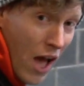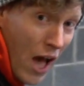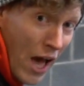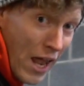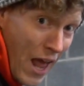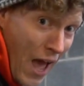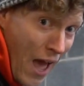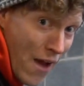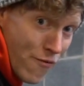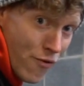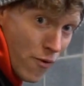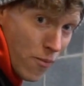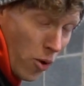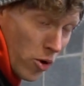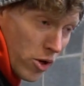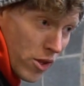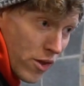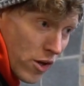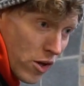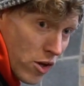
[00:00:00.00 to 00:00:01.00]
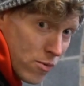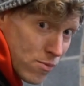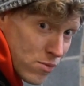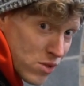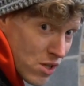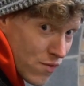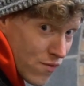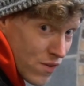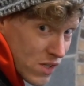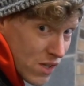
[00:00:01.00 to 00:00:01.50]
and everybody that
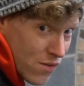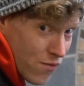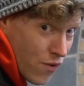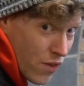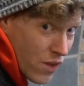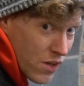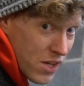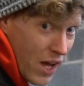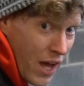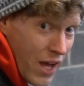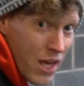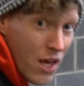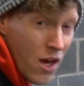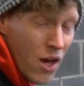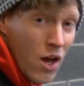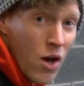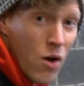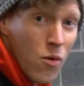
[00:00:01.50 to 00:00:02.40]
comes to visit for the day